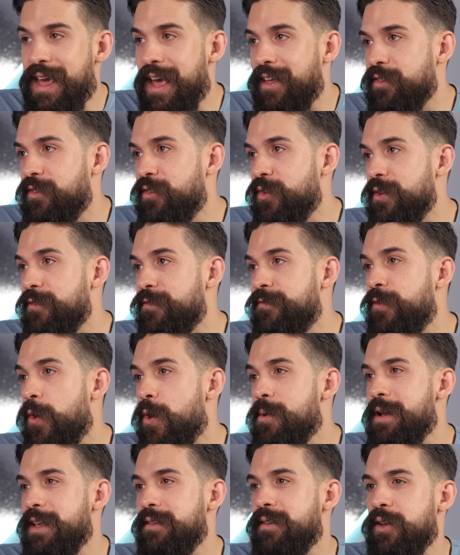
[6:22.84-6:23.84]
again to the
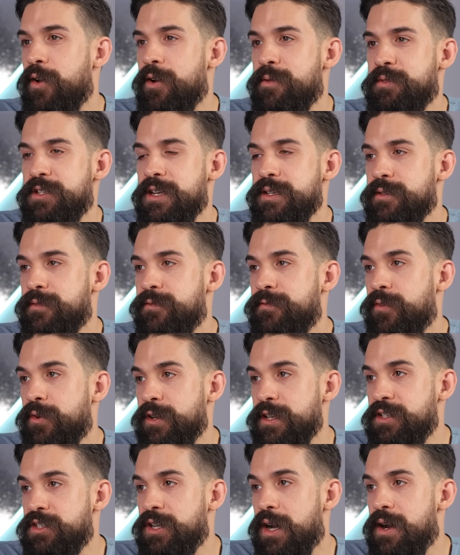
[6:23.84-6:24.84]
formatting options for
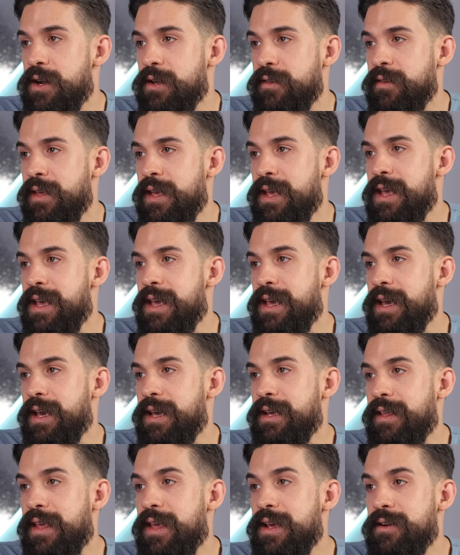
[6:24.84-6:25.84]
the chart,
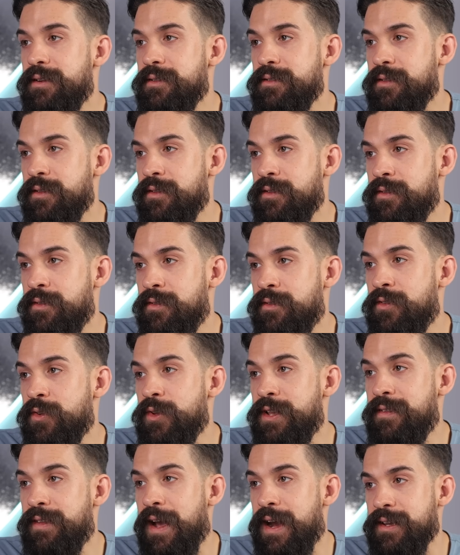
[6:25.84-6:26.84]
and here
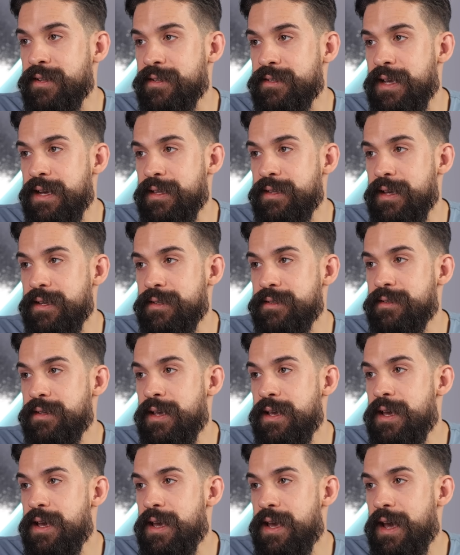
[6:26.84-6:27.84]
to the title settings.
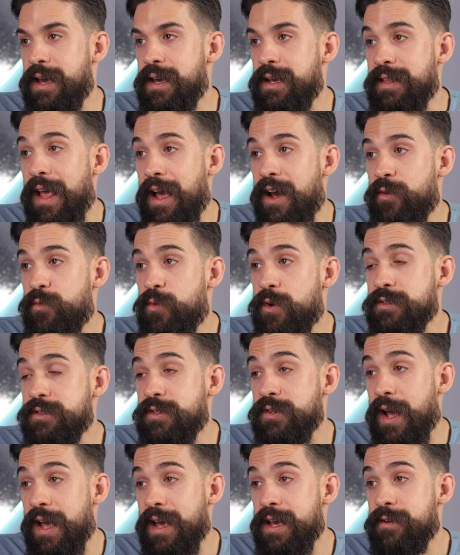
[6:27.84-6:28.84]
And I want
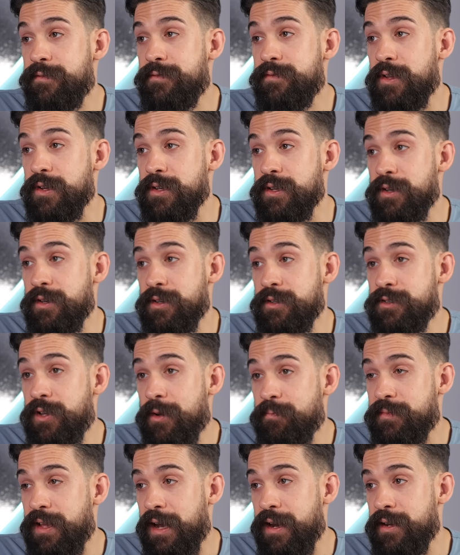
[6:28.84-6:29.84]
to have the
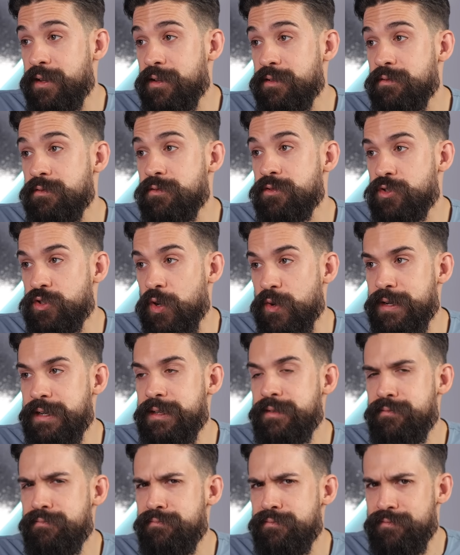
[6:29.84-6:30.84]
subtitle
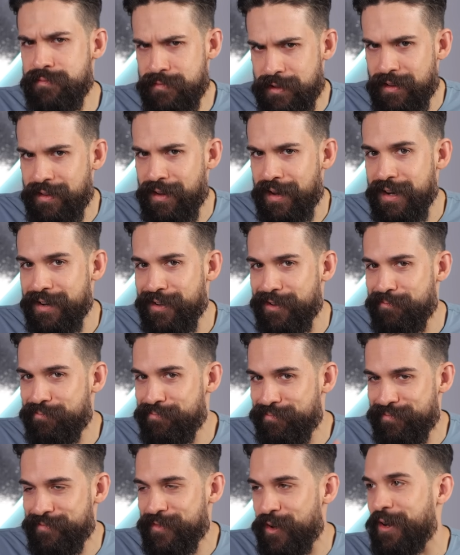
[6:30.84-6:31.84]
showing the title.
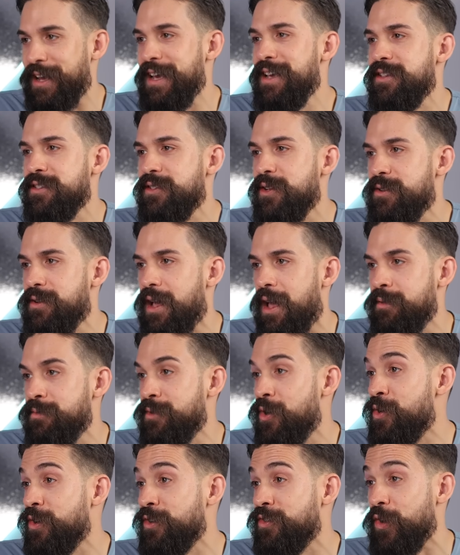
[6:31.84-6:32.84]
Okay, so I'm
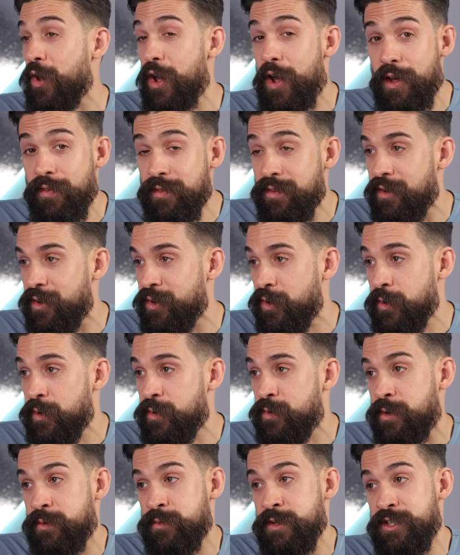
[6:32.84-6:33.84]
going to undo
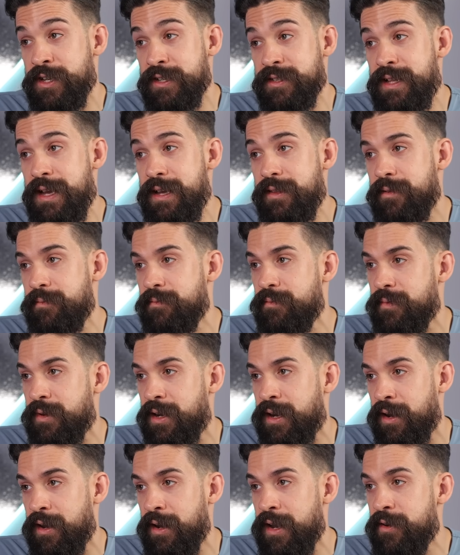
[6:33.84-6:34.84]
what we just did,
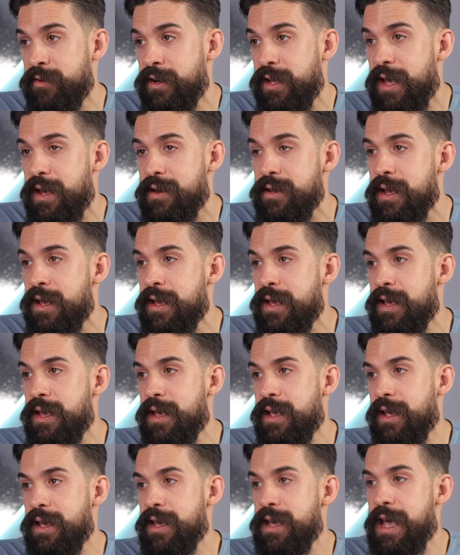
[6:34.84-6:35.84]
clear it again,
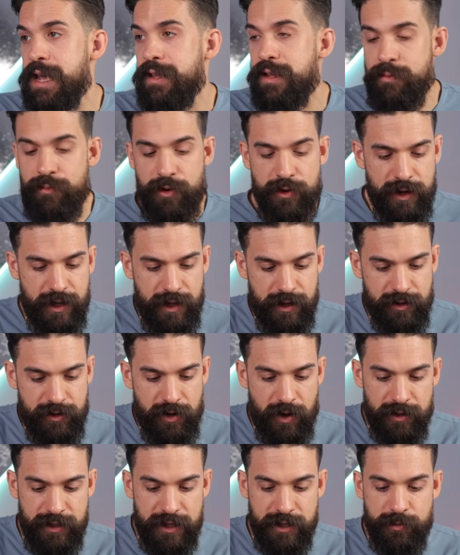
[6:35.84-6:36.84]
and I'm gonna
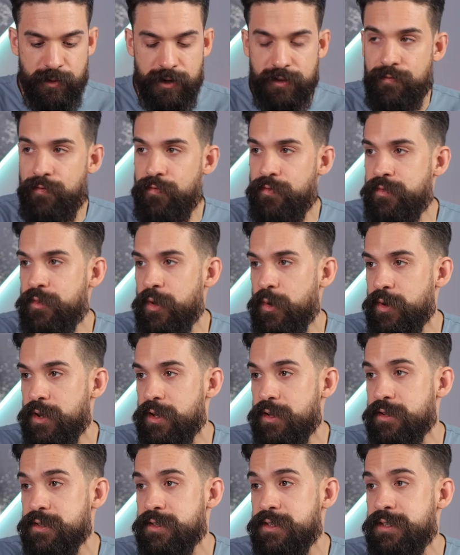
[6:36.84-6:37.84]
call this one
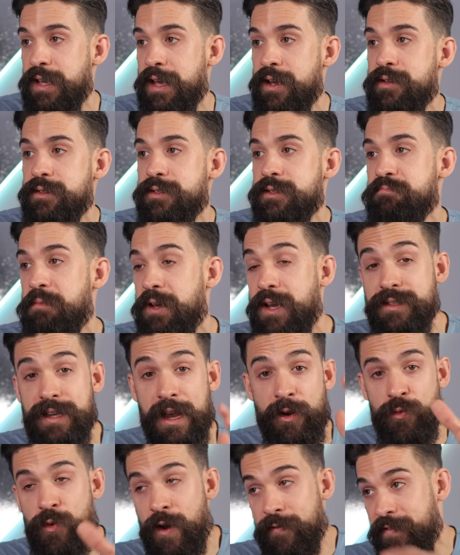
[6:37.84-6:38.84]
total sales because
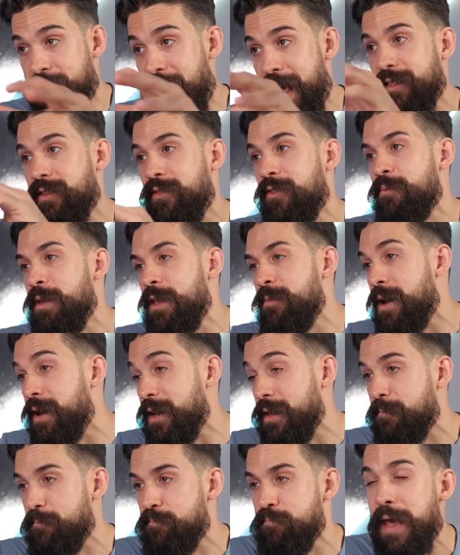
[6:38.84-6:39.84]
I want that to be my
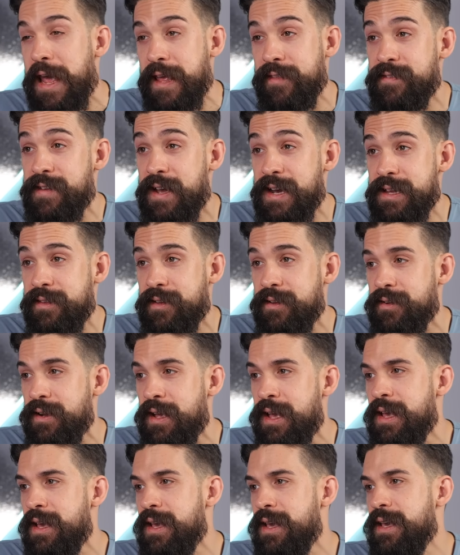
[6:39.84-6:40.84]
main title.
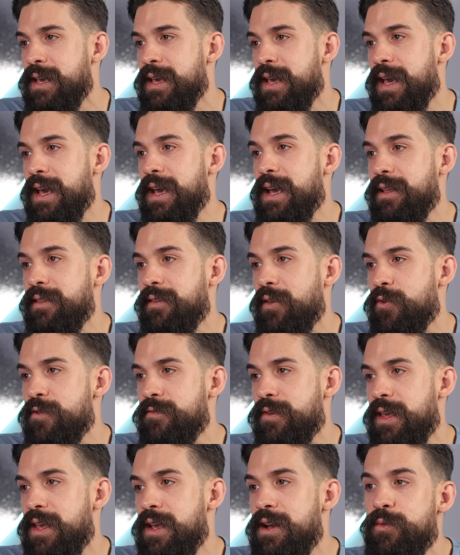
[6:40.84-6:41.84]
And
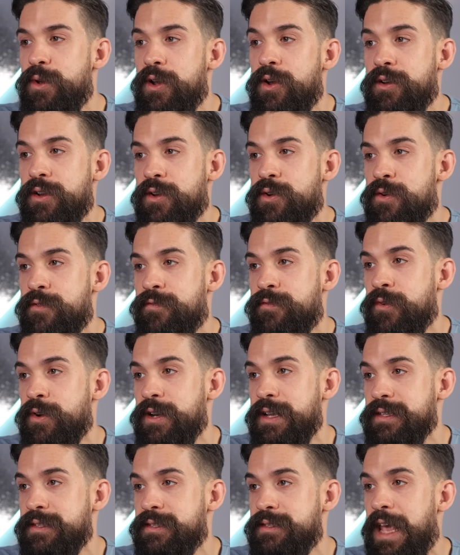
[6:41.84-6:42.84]
over here, we're gonna go for
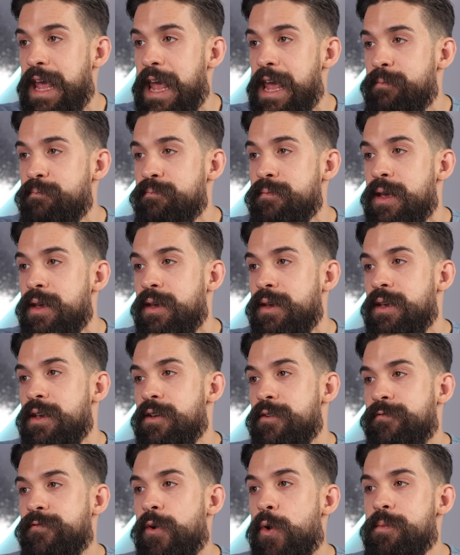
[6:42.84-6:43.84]
the same
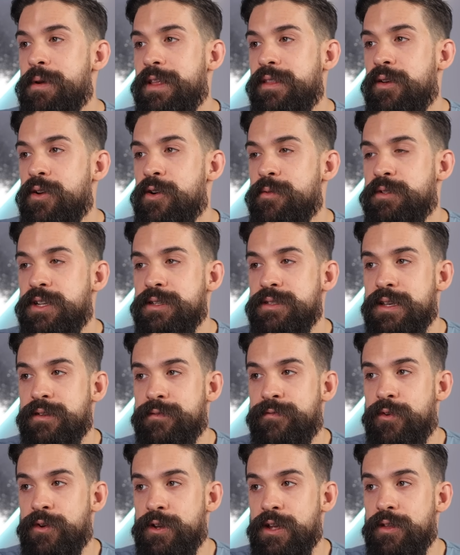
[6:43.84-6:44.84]
formatting options as
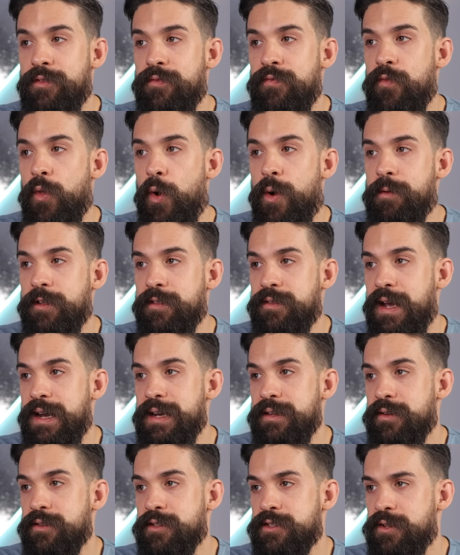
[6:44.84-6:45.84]
for the normal
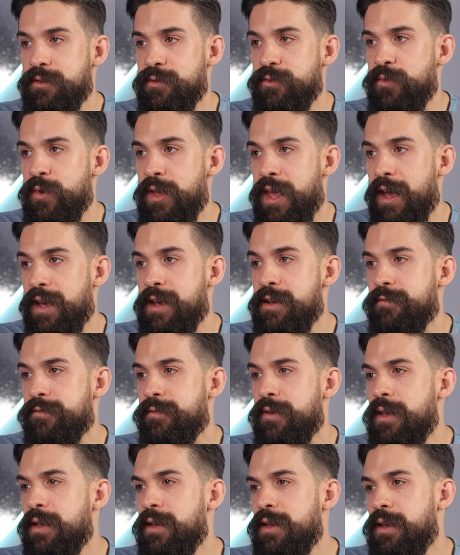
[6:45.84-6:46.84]
title. So we
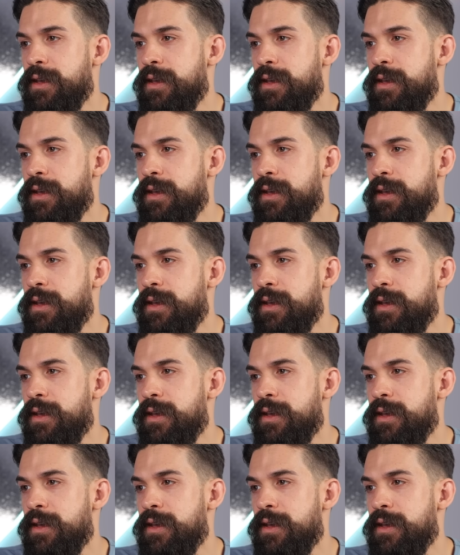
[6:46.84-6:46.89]
have